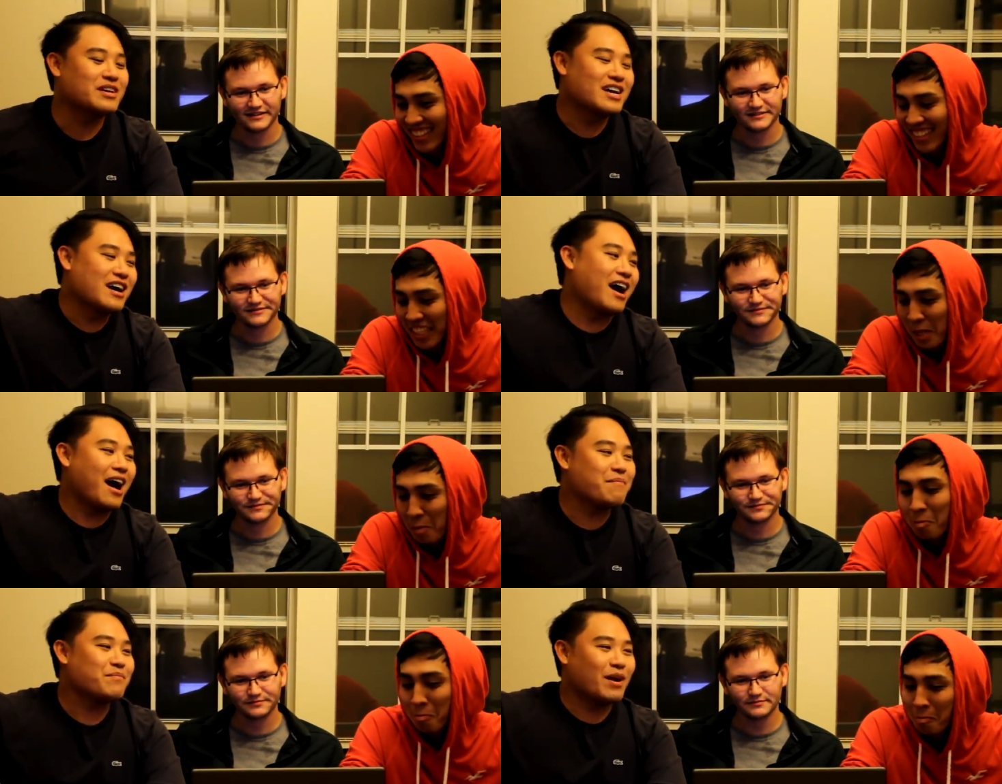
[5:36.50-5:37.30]
Speaker 1: what?
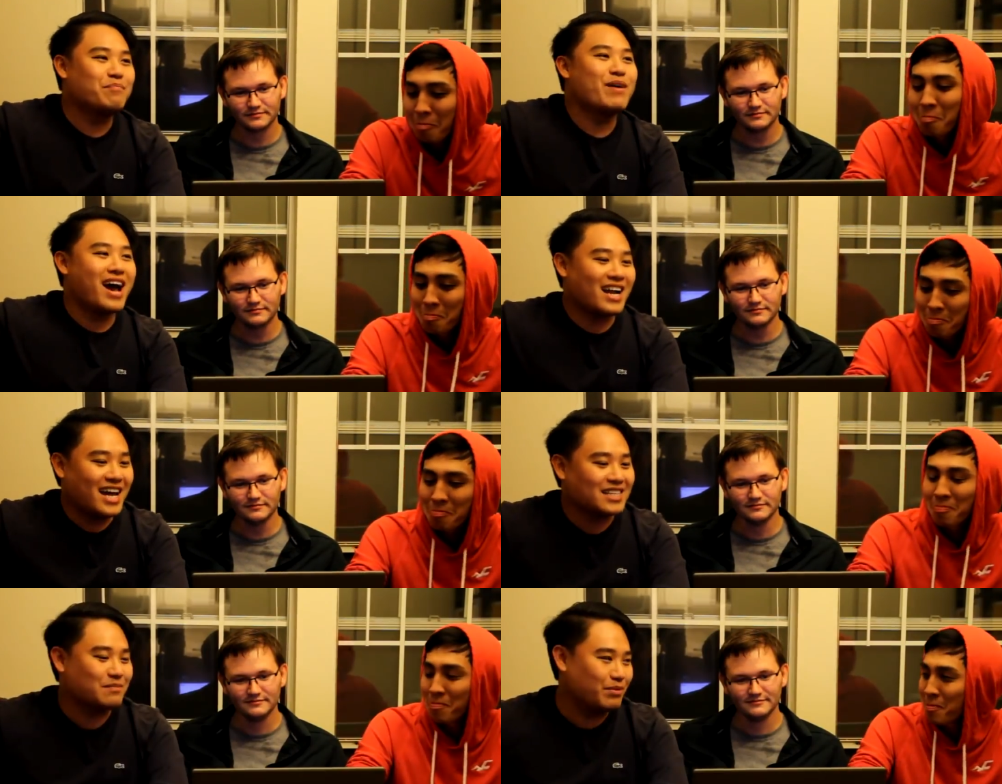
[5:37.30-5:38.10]
I'm a
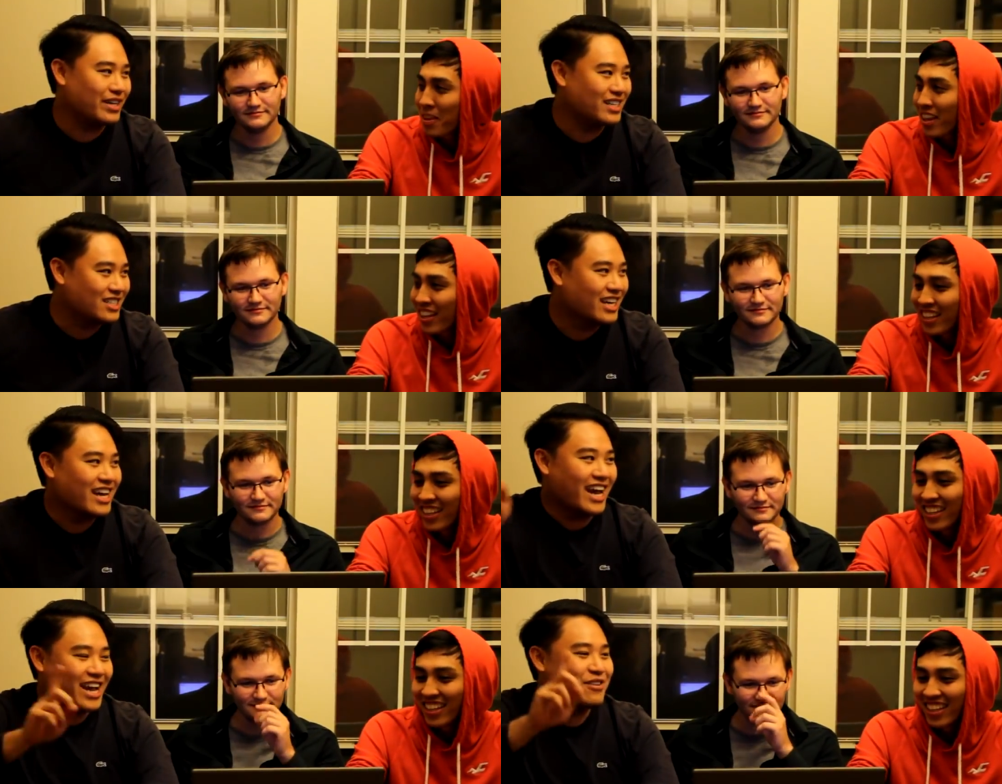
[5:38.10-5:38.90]
badass bitch.
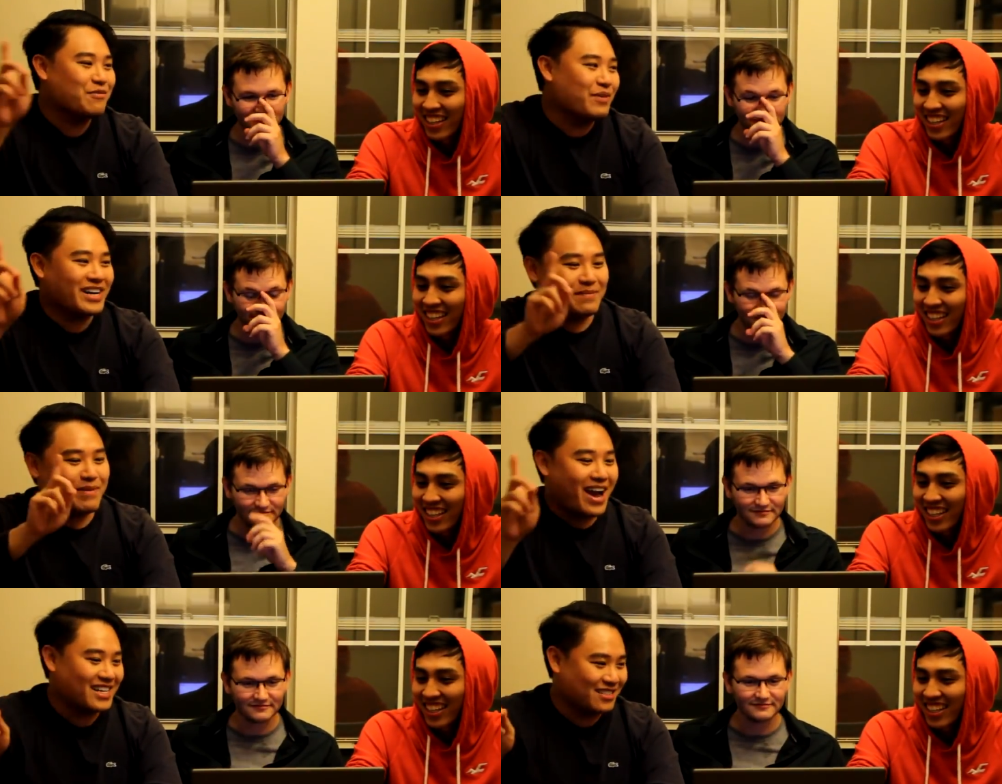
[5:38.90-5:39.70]
Ain't nobody
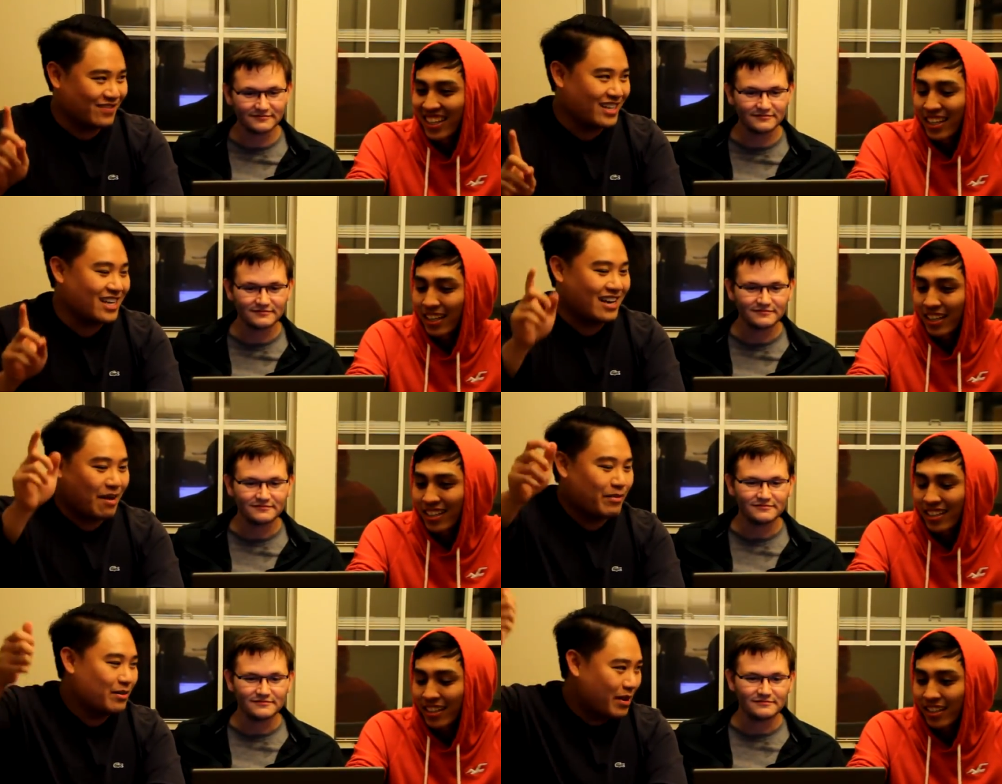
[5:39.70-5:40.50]
bad as me, and
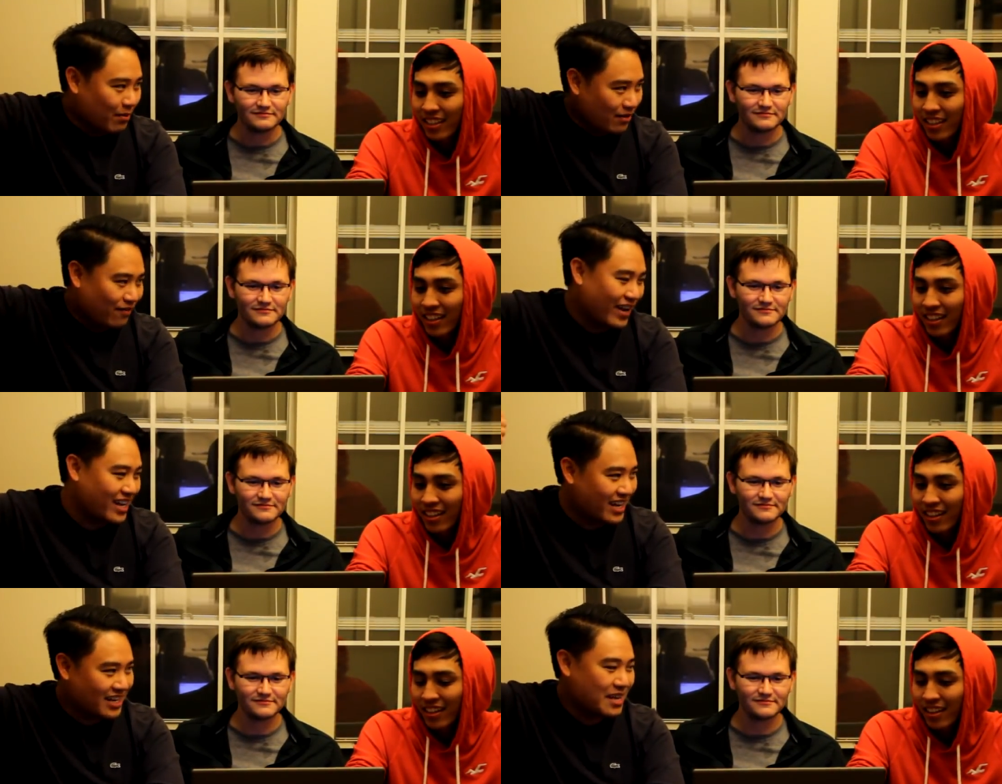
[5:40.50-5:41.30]
I'm gonna be able to
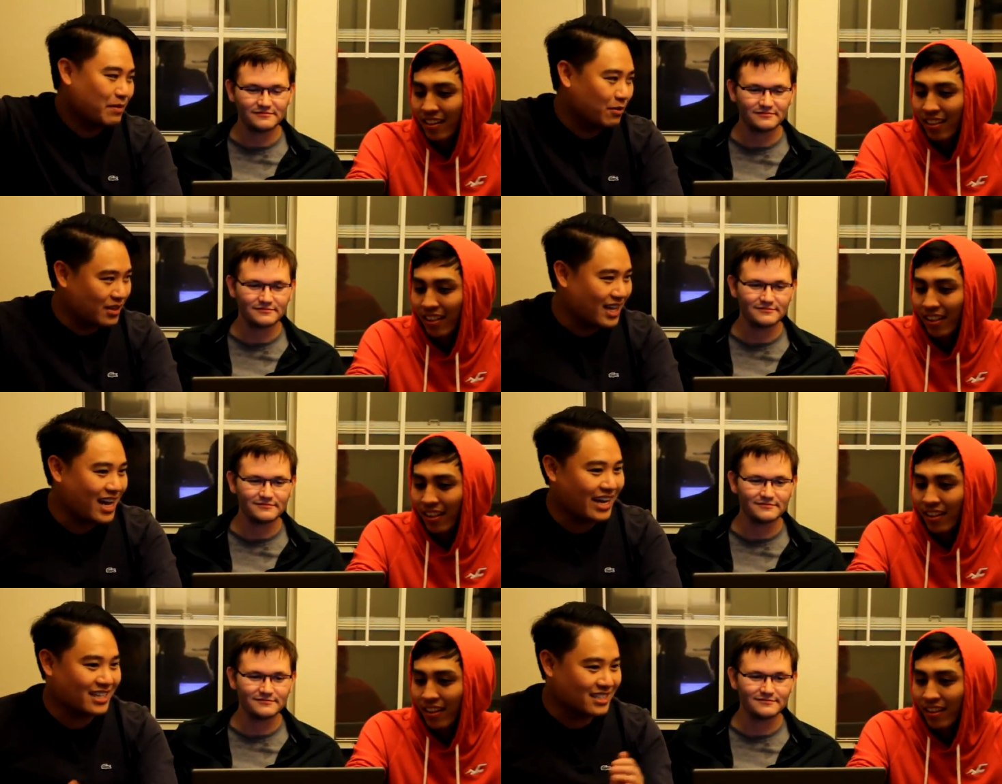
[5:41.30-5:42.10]
fight and keep up with the
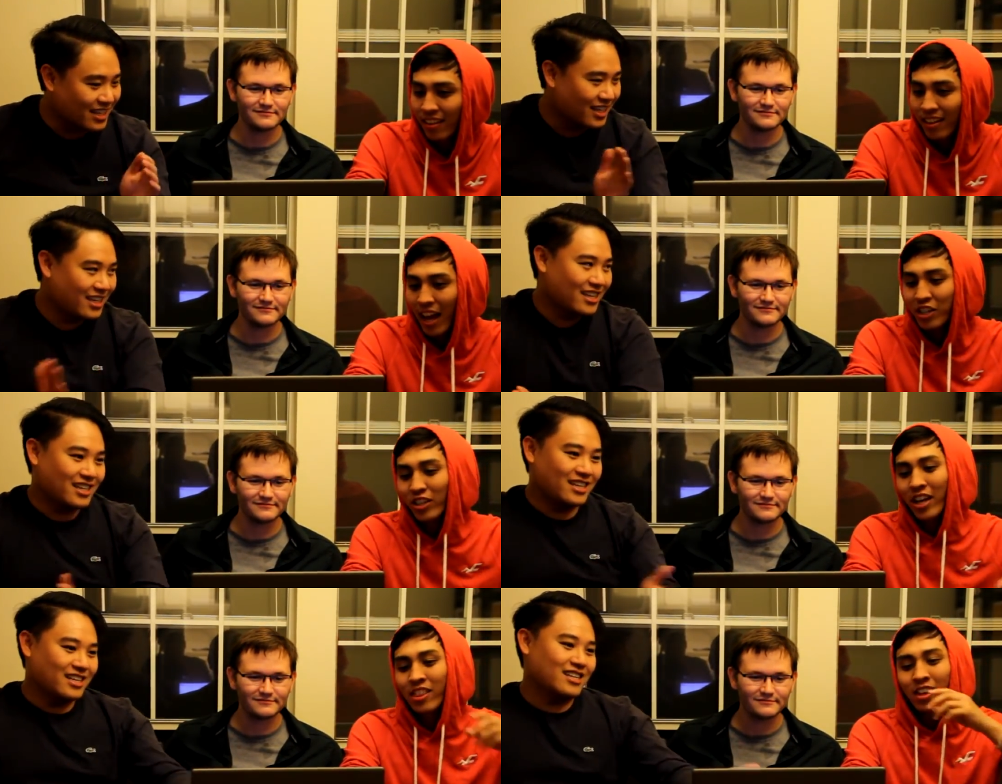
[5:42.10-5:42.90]
guys.
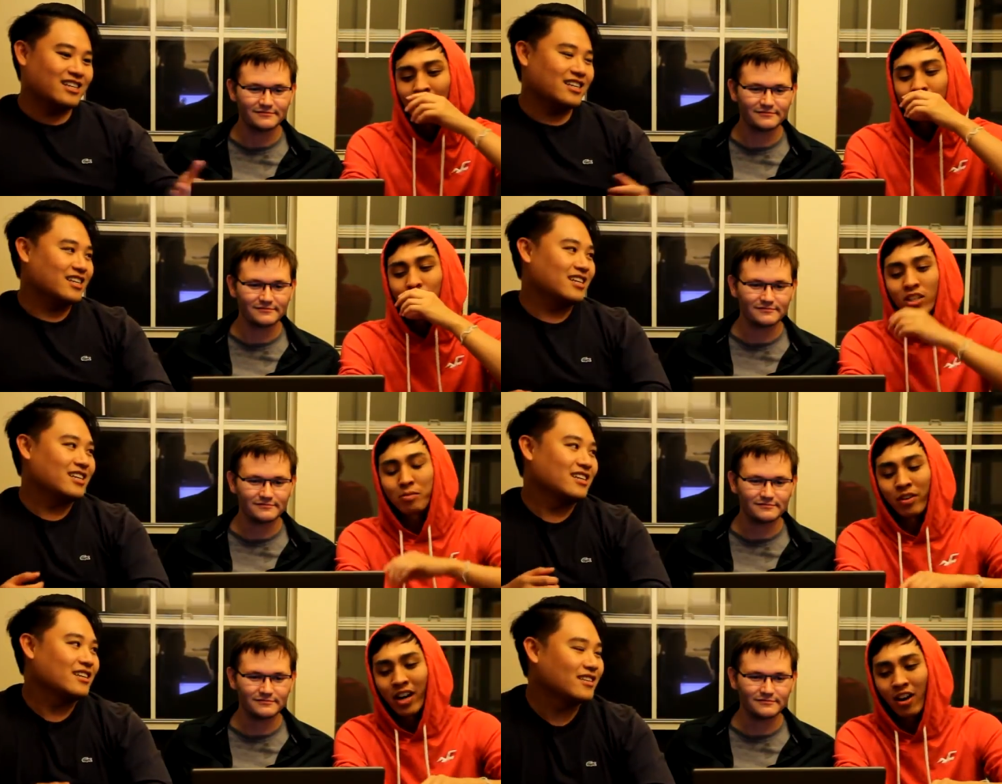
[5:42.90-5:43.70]
Speaker 2: Actually, I think I just saw
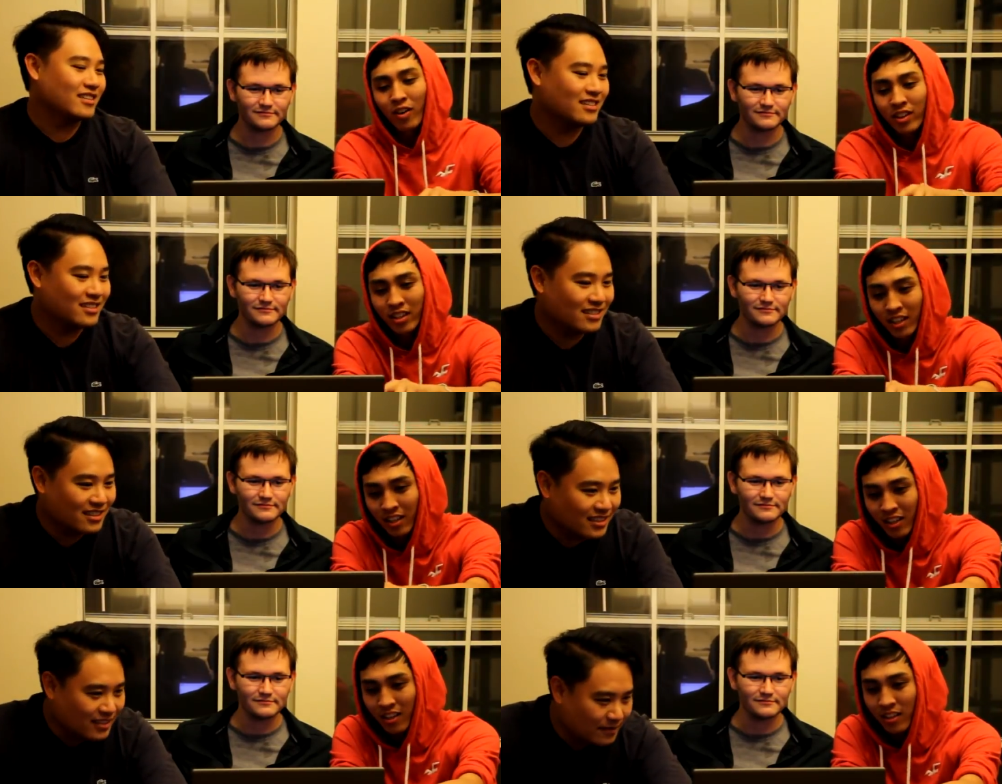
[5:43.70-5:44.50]
something right now with the,
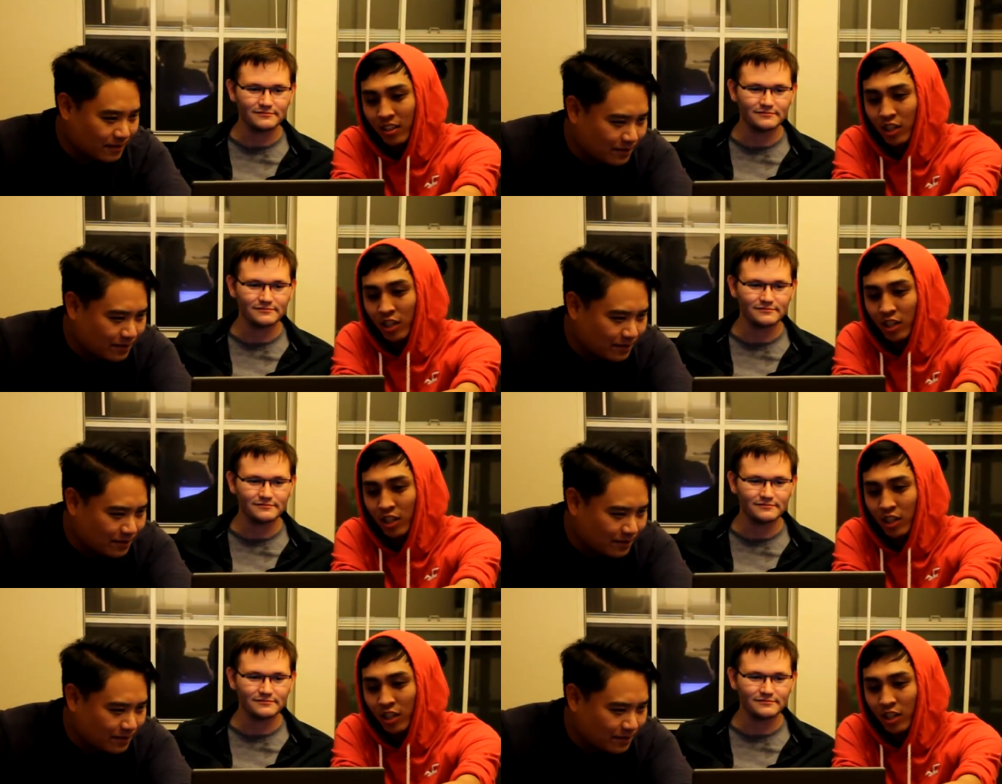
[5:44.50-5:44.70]
the